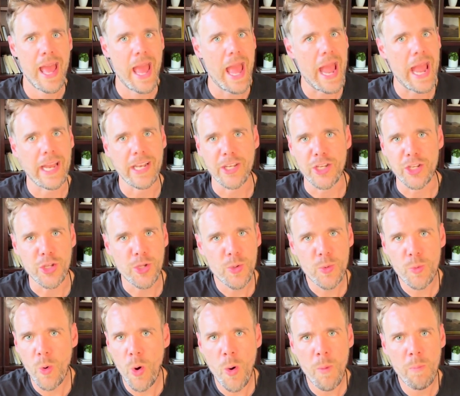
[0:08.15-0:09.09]
And you
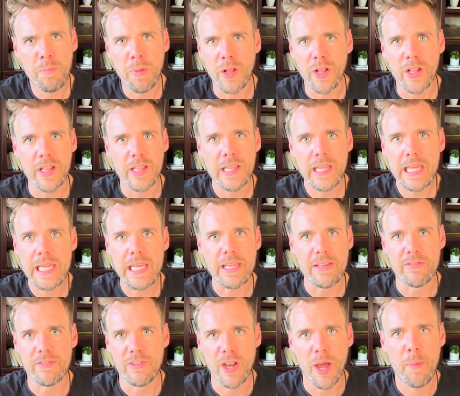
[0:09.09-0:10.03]
won't
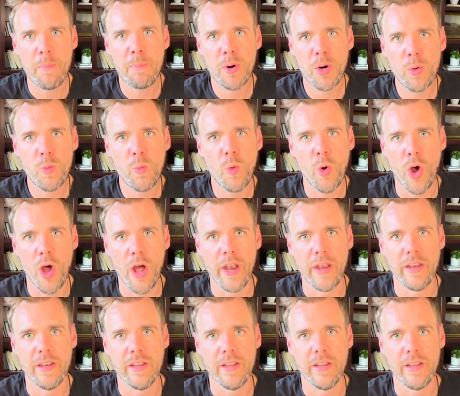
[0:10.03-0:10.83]
believe number 1.